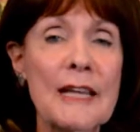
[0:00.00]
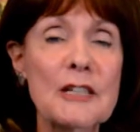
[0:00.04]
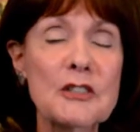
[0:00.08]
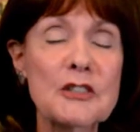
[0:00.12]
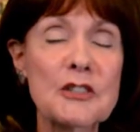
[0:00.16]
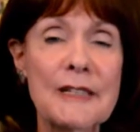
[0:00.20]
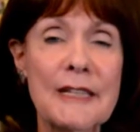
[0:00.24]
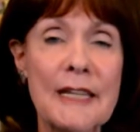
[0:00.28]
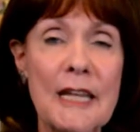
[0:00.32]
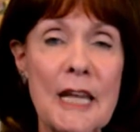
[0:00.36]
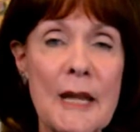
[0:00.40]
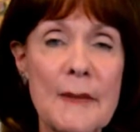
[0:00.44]

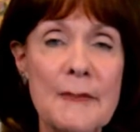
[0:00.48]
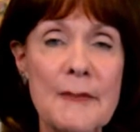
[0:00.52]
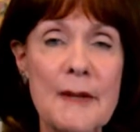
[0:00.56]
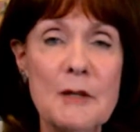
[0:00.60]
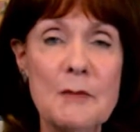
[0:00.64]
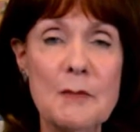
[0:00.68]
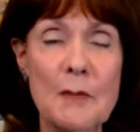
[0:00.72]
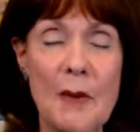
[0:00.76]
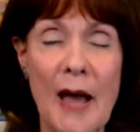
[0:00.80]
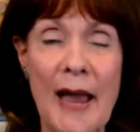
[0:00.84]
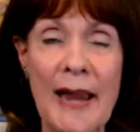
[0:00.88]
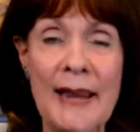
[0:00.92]
should keep
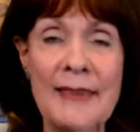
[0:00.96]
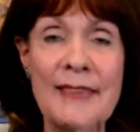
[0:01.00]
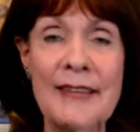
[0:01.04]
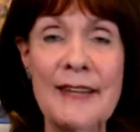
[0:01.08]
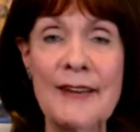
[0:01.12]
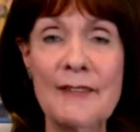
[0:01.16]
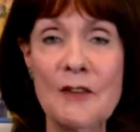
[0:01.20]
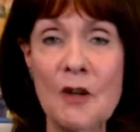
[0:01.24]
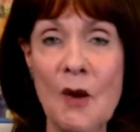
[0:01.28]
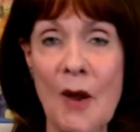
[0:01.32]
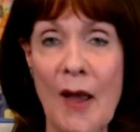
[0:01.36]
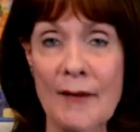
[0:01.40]
in mind that
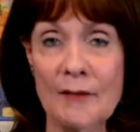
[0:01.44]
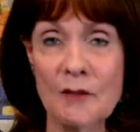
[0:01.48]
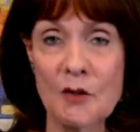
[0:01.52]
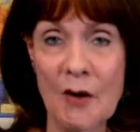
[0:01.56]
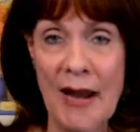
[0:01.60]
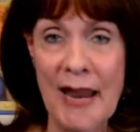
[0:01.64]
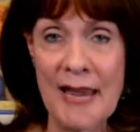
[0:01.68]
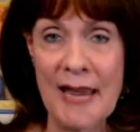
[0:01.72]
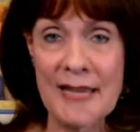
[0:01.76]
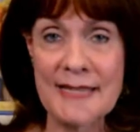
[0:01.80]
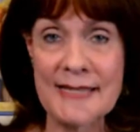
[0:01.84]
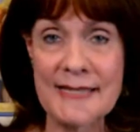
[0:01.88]
if you have
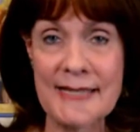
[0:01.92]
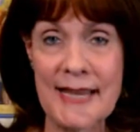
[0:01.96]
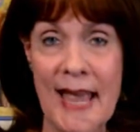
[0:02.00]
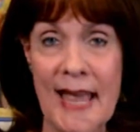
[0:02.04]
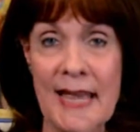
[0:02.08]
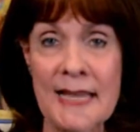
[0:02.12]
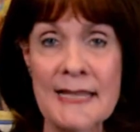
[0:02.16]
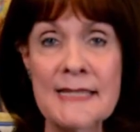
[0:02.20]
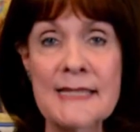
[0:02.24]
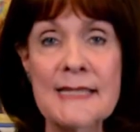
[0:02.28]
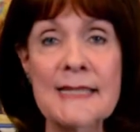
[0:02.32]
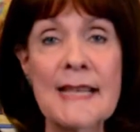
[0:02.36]

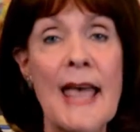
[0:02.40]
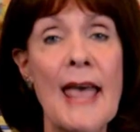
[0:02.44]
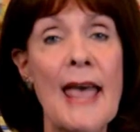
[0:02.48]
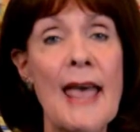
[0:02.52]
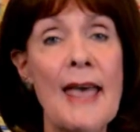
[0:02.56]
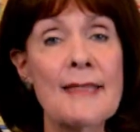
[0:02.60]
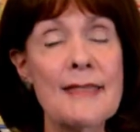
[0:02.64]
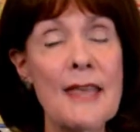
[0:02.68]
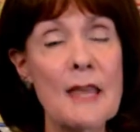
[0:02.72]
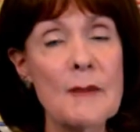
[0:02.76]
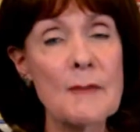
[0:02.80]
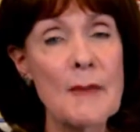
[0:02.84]
grandsons,
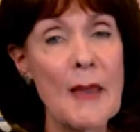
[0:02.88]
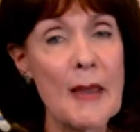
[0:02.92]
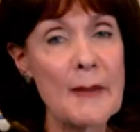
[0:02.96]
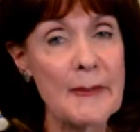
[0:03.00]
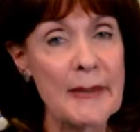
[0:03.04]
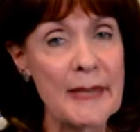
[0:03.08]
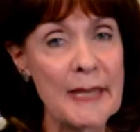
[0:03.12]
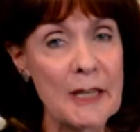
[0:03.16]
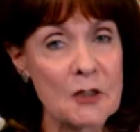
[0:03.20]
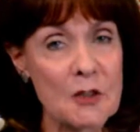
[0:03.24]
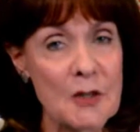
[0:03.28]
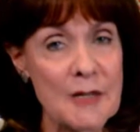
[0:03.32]
they may
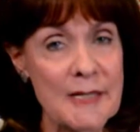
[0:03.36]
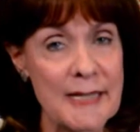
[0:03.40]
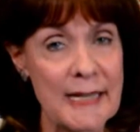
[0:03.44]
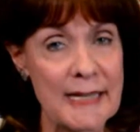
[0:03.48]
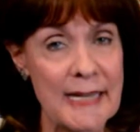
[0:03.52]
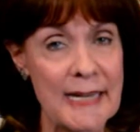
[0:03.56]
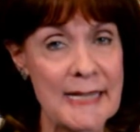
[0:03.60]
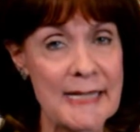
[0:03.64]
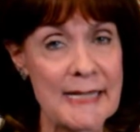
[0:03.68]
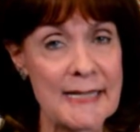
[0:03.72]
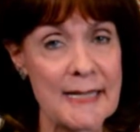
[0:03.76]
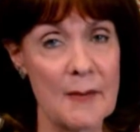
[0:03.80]
be interested
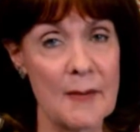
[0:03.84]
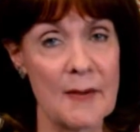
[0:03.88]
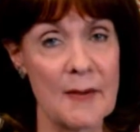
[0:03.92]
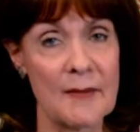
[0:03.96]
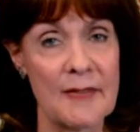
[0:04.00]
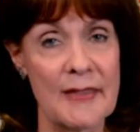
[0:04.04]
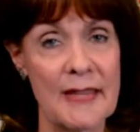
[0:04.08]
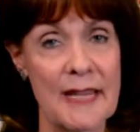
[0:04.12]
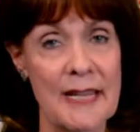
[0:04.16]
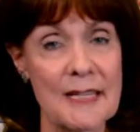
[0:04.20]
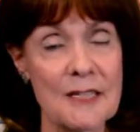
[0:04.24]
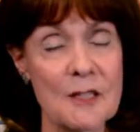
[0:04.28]
in some
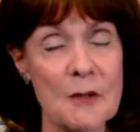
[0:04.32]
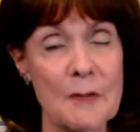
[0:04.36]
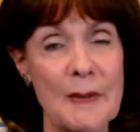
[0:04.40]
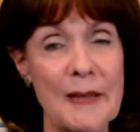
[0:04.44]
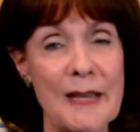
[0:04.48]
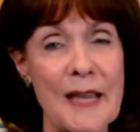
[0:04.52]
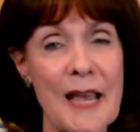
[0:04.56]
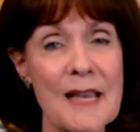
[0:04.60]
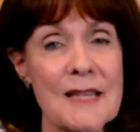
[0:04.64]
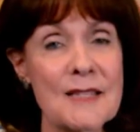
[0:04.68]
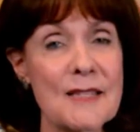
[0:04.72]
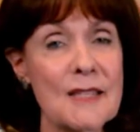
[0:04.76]
of this,
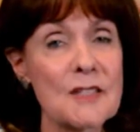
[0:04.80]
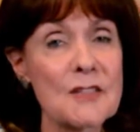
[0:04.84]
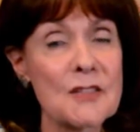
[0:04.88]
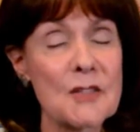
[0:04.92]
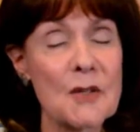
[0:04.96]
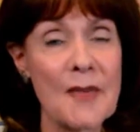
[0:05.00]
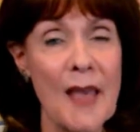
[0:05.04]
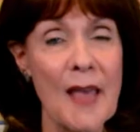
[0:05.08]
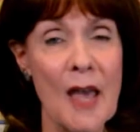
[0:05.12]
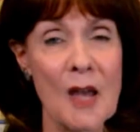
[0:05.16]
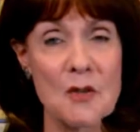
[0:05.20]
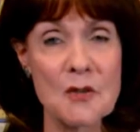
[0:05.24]
because in
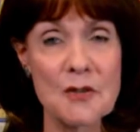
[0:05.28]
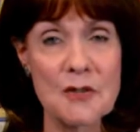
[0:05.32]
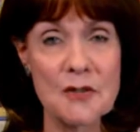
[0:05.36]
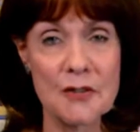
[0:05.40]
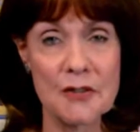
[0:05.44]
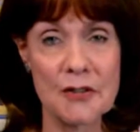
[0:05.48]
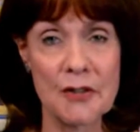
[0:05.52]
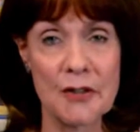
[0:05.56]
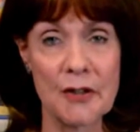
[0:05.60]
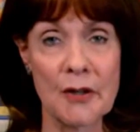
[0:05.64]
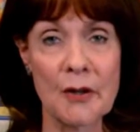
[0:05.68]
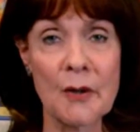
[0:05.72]

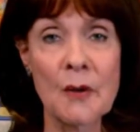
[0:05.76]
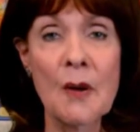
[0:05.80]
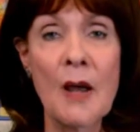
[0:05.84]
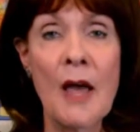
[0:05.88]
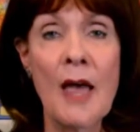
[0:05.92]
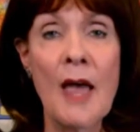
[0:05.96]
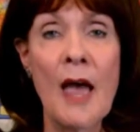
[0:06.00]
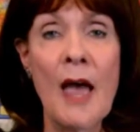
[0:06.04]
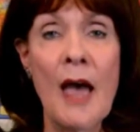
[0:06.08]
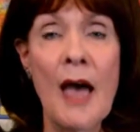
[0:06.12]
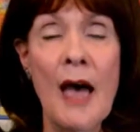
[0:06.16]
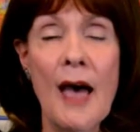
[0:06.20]
2002
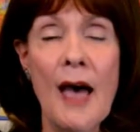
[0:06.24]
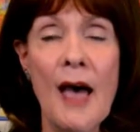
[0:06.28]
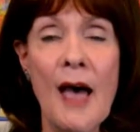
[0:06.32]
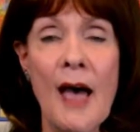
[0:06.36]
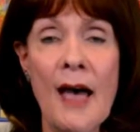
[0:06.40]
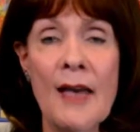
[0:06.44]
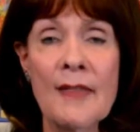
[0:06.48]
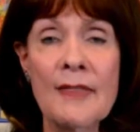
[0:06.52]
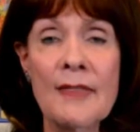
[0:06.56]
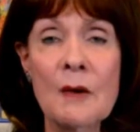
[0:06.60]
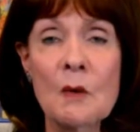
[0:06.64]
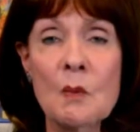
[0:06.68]

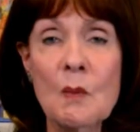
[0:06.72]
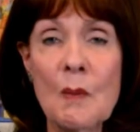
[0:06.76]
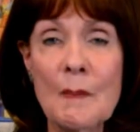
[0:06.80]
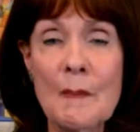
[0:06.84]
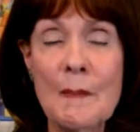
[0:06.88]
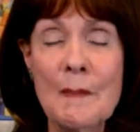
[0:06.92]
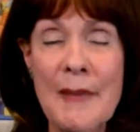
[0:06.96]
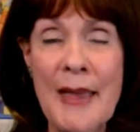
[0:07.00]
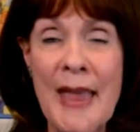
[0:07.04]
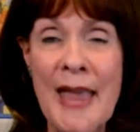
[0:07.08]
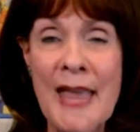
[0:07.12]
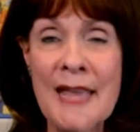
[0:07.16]
the
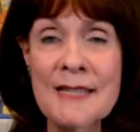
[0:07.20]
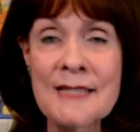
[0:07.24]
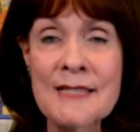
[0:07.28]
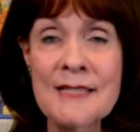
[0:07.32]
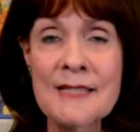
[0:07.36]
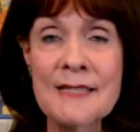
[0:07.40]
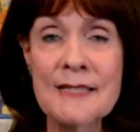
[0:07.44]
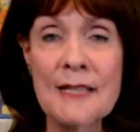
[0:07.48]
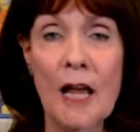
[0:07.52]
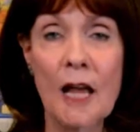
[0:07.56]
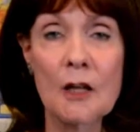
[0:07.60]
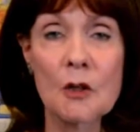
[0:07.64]

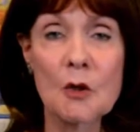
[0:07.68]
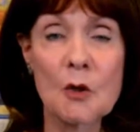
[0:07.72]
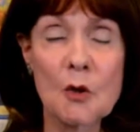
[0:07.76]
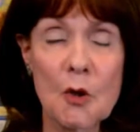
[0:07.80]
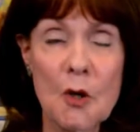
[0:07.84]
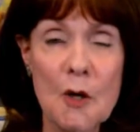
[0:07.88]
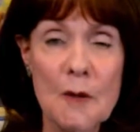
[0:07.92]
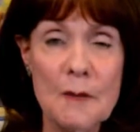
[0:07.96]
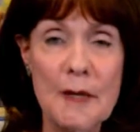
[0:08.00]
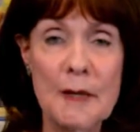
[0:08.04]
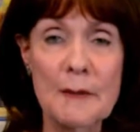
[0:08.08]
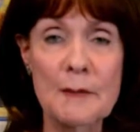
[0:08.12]
men's
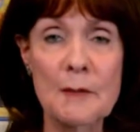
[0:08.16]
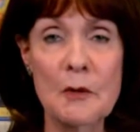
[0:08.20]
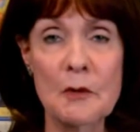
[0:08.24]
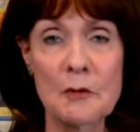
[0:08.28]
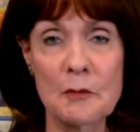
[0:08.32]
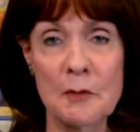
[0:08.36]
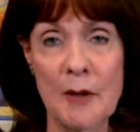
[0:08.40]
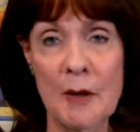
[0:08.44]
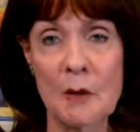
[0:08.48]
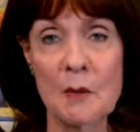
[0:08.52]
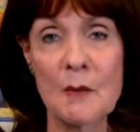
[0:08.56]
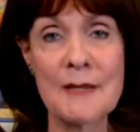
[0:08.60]
grooming
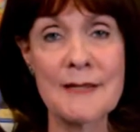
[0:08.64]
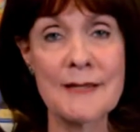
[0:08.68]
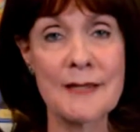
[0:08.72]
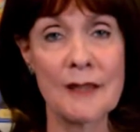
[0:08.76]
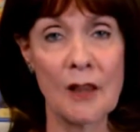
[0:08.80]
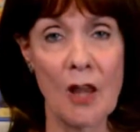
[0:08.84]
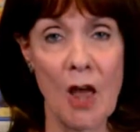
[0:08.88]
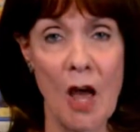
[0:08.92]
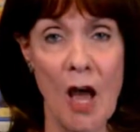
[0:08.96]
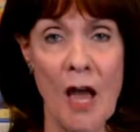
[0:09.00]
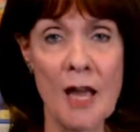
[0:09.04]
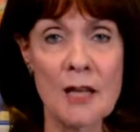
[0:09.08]
movement was
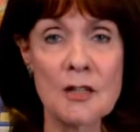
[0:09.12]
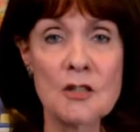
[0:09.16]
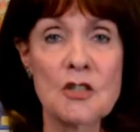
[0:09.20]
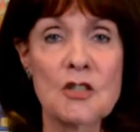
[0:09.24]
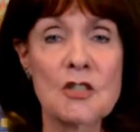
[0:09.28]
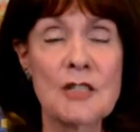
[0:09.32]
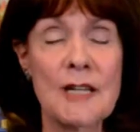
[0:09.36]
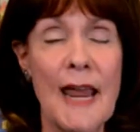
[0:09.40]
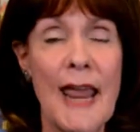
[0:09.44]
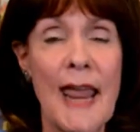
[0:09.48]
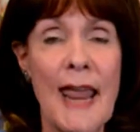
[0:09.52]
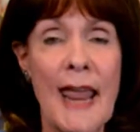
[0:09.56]

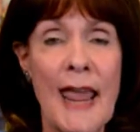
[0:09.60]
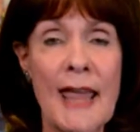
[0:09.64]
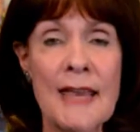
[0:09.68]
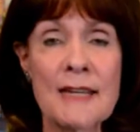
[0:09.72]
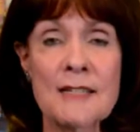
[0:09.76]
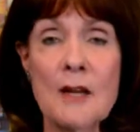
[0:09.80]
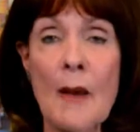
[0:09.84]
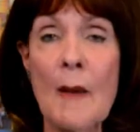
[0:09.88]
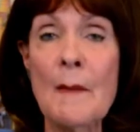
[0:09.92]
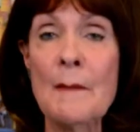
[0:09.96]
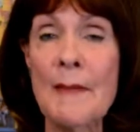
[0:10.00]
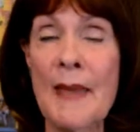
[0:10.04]
launched
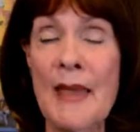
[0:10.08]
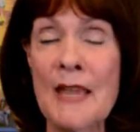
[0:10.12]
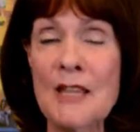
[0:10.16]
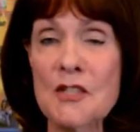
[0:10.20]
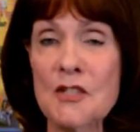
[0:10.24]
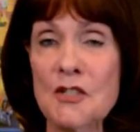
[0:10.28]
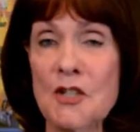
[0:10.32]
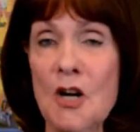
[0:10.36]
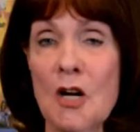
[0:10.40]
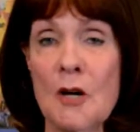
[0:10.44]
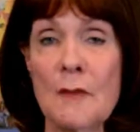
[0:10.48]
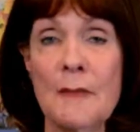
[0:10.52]
and men
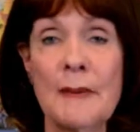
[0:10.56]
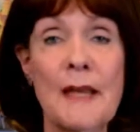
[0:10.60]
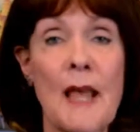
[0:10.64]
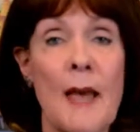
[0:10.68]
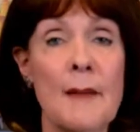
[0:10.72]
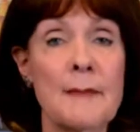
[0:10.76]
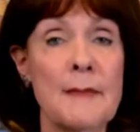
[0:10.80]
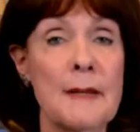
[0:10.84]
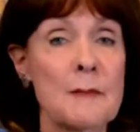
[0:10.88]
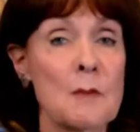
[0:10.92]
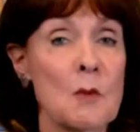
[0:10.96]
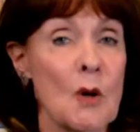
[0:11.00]
started
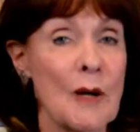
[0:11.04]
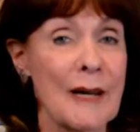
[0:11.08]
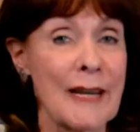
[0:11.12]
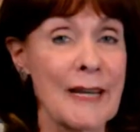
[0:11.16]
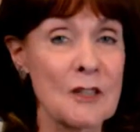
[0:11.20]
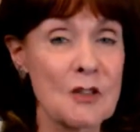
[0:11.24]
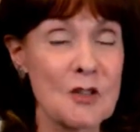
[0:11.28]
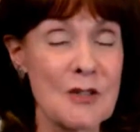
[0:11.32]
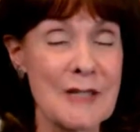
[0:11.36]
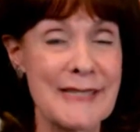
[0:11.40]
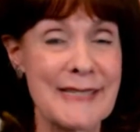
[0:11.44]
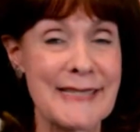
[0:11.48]
becoming more
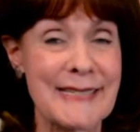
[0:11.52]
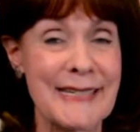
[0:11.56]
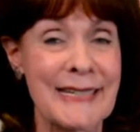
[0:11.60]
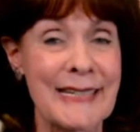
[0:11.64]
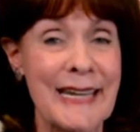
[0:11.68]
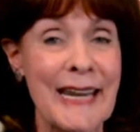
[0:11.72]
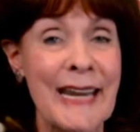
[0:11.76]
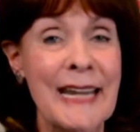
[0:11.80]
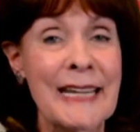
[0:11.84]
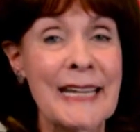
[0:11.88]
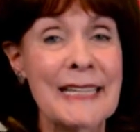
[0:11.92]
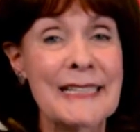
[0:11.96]

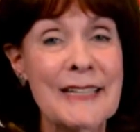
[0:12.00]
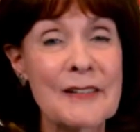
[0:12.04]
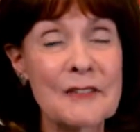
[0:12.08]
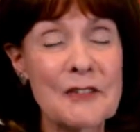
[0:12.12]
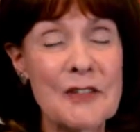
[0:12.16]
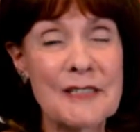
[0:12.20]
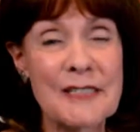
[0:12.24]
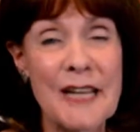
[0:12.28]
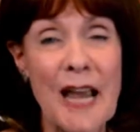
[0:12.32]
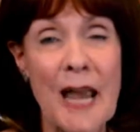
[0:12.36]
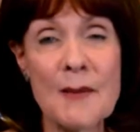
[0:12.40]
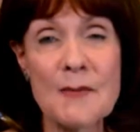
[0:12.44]
interested in
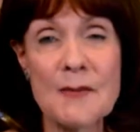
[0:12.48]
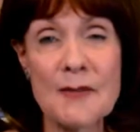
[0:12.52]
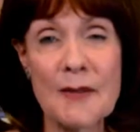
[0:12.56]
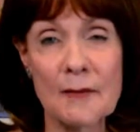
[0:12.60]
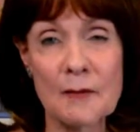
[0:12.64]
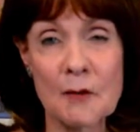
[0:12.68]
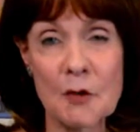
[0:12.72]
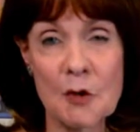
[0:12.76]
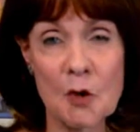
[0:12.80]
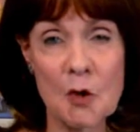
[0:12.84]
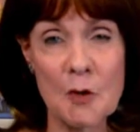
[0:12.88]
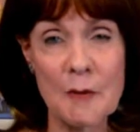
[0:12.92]
different types
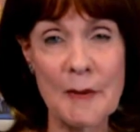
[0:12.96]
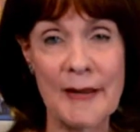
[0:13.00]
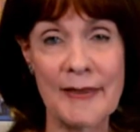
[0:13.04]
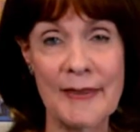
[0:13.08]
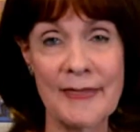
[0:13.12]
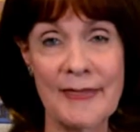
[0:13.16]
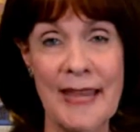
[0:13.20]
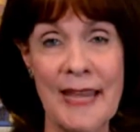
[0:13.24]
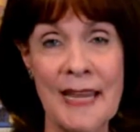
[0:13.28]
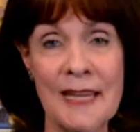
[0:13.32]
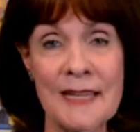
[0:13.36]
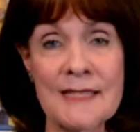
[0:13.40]
of
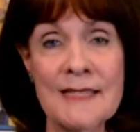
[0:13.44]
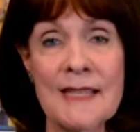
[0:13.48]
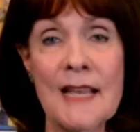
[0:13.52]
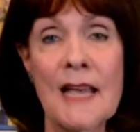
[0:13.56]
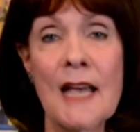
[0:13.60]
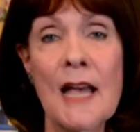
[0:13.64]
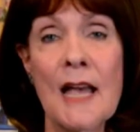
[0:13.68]
grooming things.